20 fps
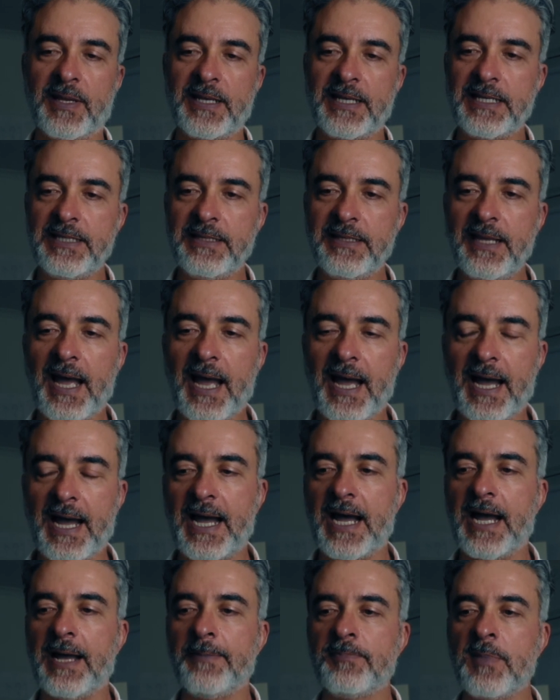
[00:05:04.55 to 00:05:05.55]
And in the
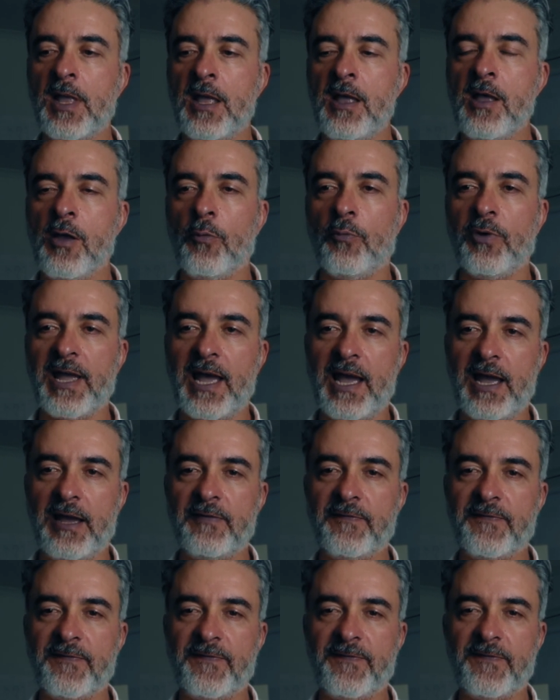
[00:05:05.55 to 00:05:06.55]
heart, we
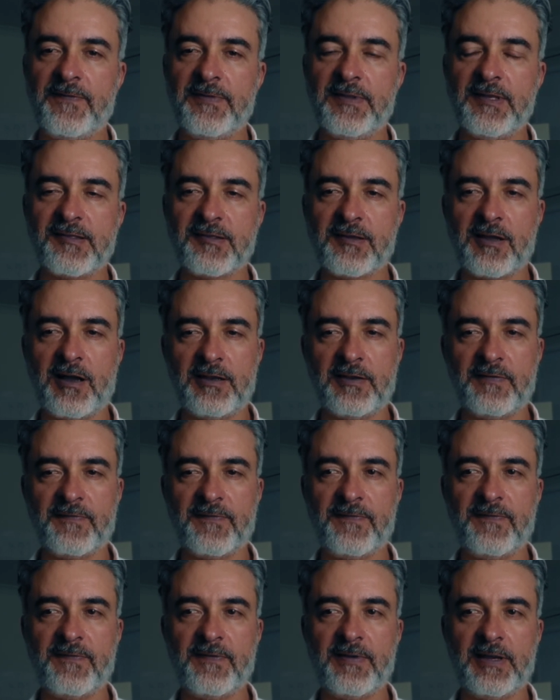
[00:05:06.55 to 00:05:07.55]
have this kind
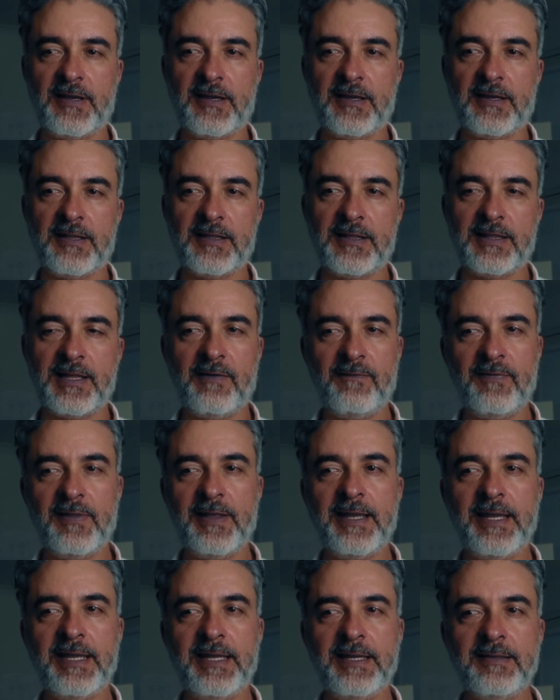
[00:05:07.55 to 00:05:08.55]
of
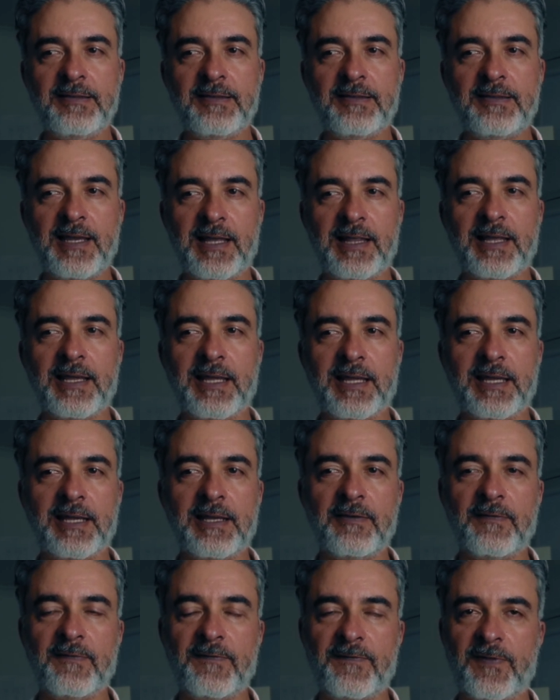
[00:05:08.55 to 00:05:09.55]
lovely,
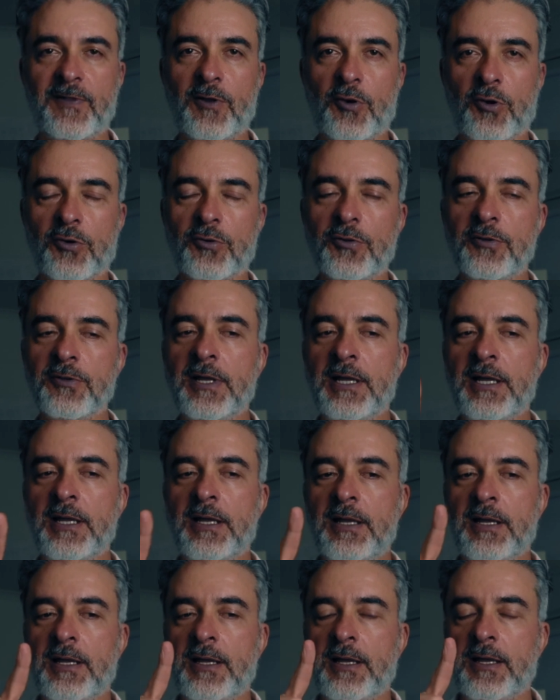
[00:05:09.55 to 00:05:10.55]
delicate floral.
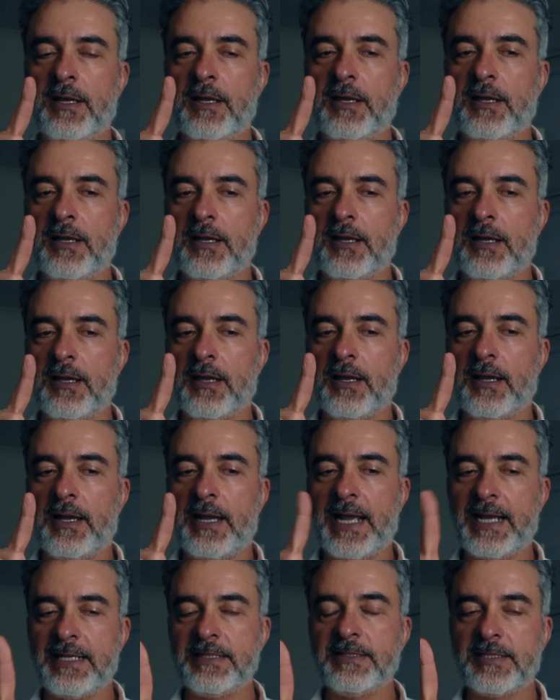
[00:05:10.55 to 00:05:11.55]

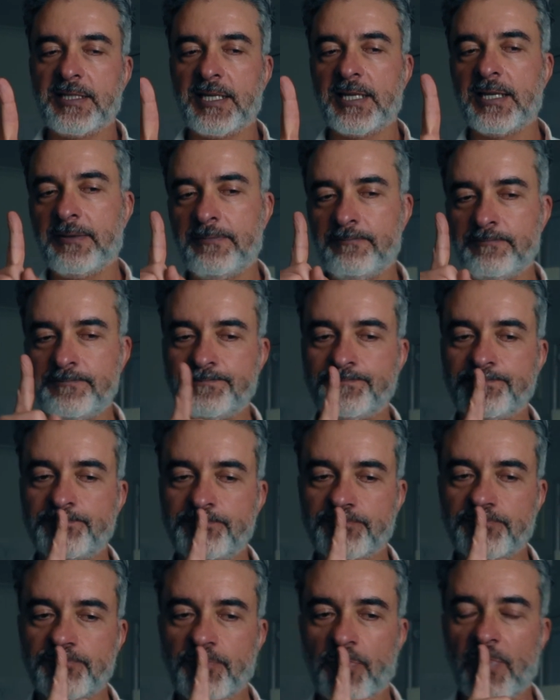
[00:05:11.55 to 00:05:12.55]
And
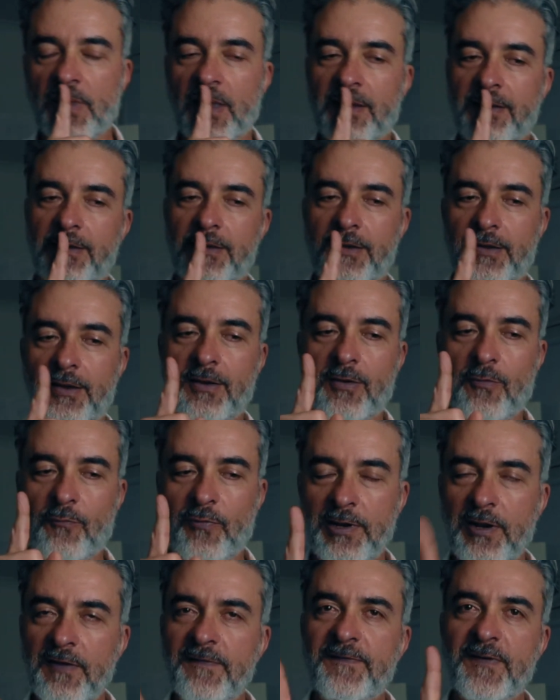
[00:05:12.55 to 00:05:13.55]

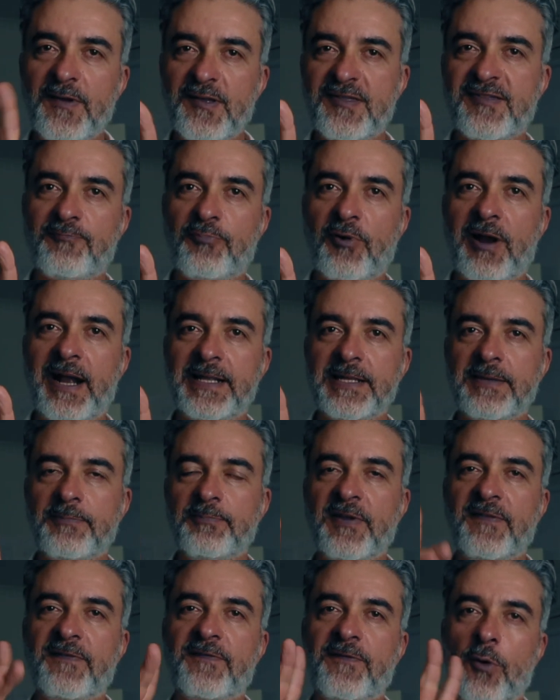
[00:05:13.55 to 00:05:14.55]
when I first sprayed it,
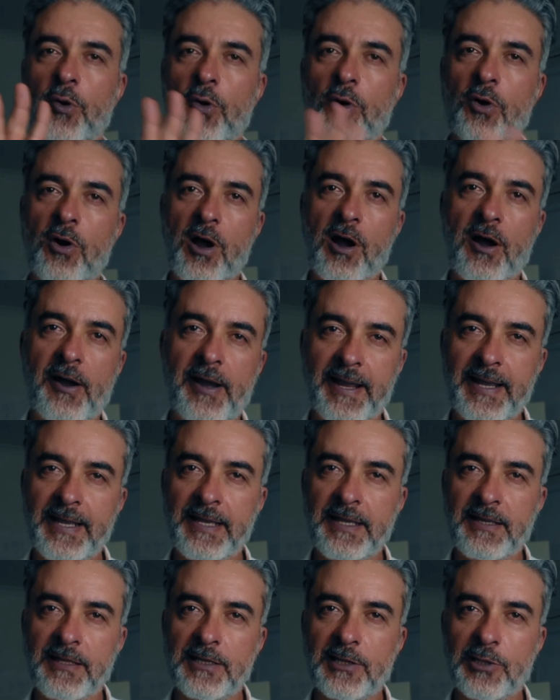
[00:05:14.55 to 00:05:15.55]
before
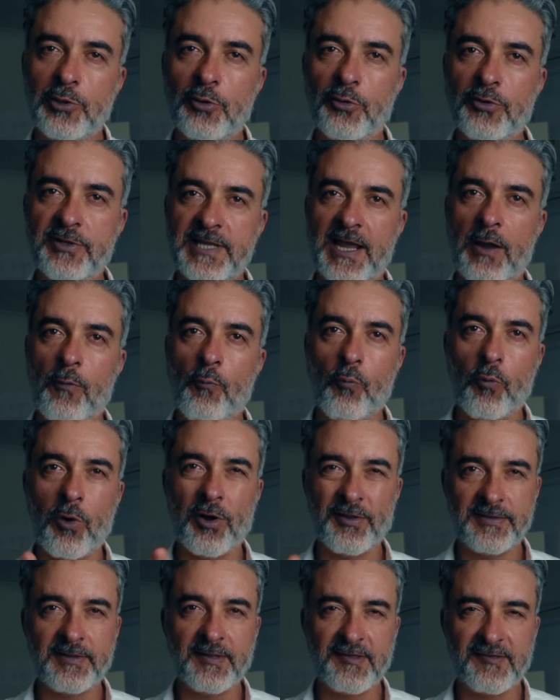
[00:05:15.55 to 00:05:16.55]
I looked at
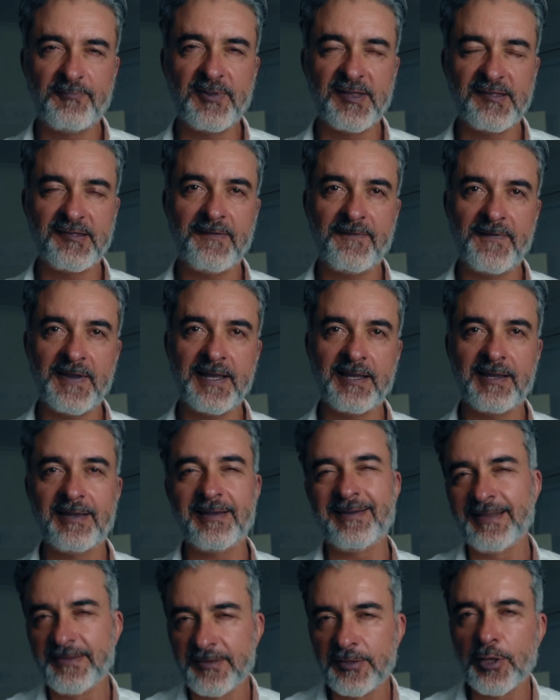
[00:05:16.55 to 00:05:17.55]
what the
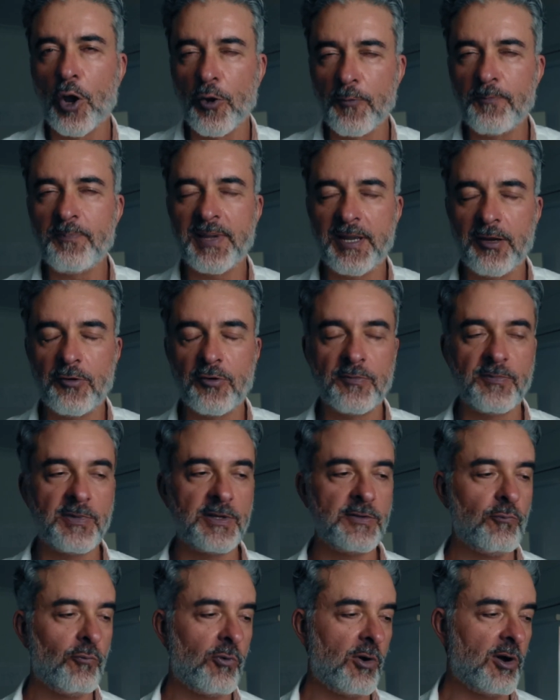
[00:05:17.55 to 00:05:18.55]
specific note
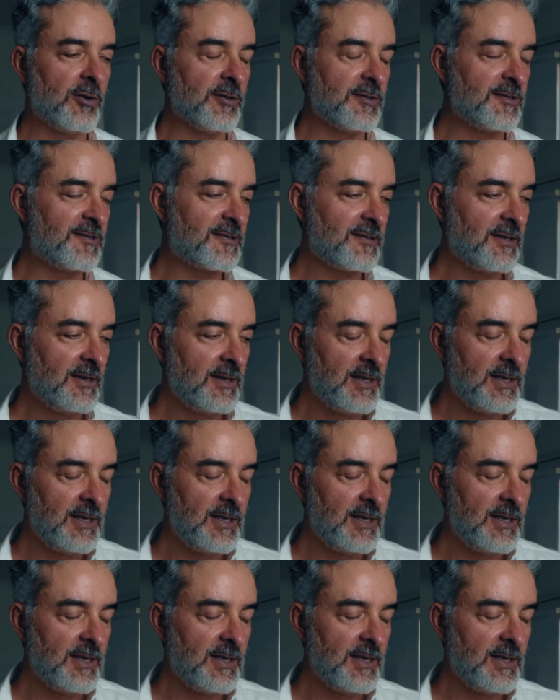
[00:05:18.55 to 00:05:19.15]
pyramid was,